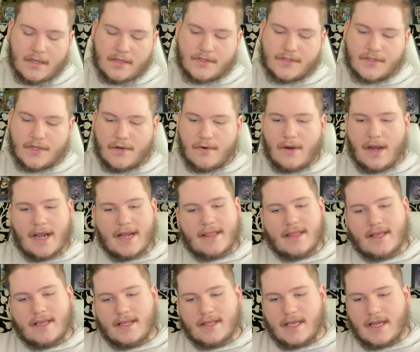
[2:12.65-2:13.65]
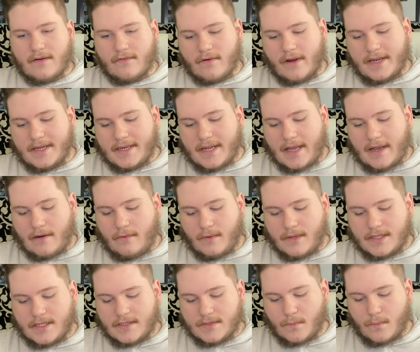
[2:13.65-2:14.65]
So I think that right now
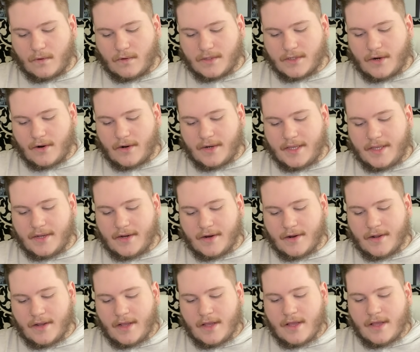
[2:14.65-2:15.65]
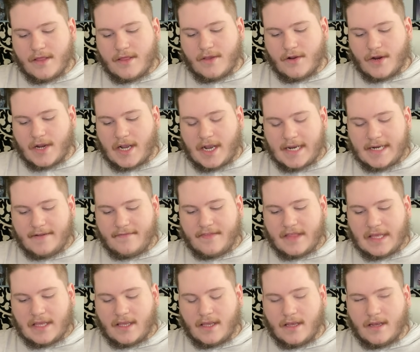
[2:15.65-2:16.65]
with this World card here, they're kind of
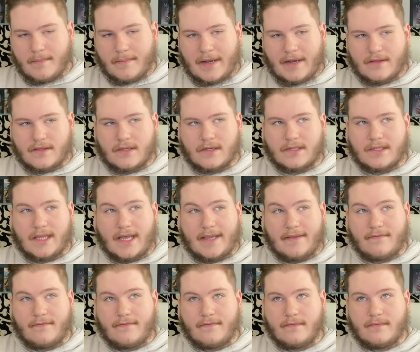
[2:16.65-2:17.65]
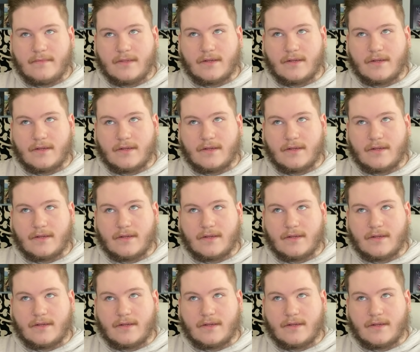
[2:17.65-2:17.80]
thinking about their life.